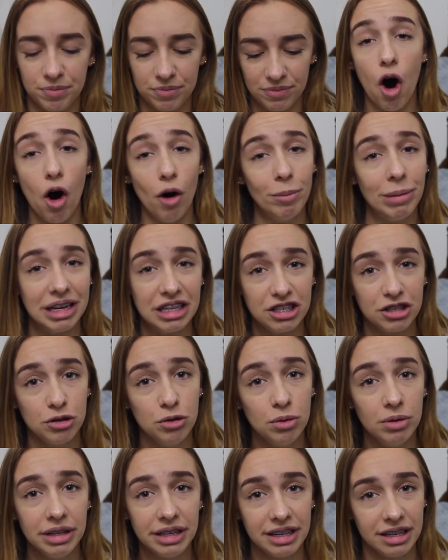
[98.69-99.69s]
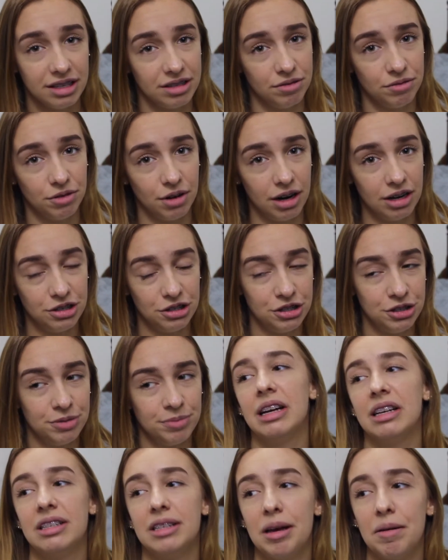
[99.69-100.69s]
All my schooling is in French
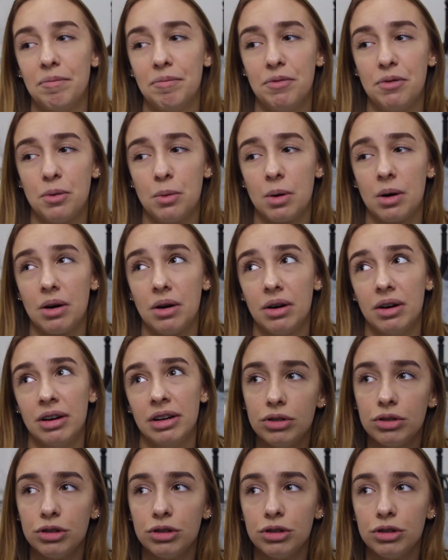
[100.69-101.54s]
except for